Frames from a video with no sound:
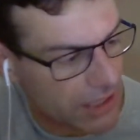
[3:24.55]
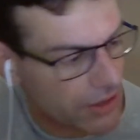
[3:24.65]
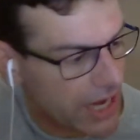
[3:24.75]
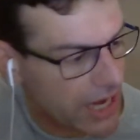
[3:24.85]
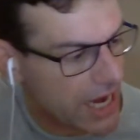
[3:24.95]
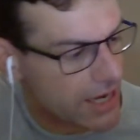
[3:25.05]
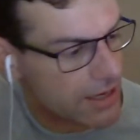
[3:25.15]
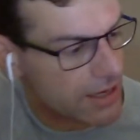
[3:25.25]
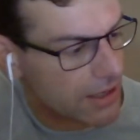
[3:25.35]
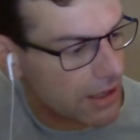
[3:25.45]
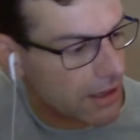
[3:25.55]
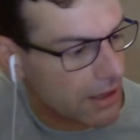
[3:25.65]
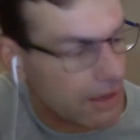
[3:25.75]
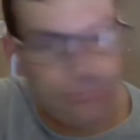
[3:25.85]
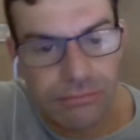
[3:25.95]
Okay.
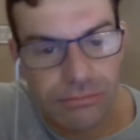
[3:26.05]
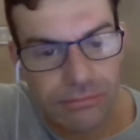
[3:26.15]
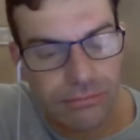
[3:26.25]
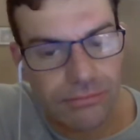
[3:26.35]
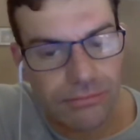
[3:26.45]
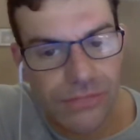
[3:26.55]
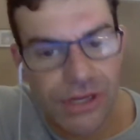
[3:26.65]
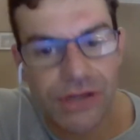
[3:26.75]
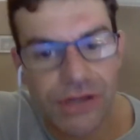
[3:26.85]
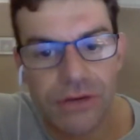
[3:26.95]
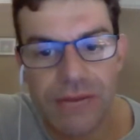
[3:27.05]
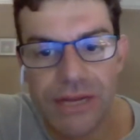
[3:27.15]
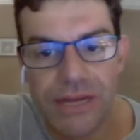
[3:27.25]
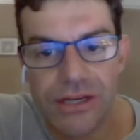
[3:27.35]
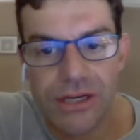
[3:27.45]
You can all hear
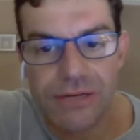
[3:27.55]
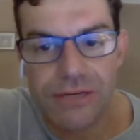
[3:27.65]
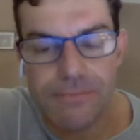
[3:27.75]
me. Good.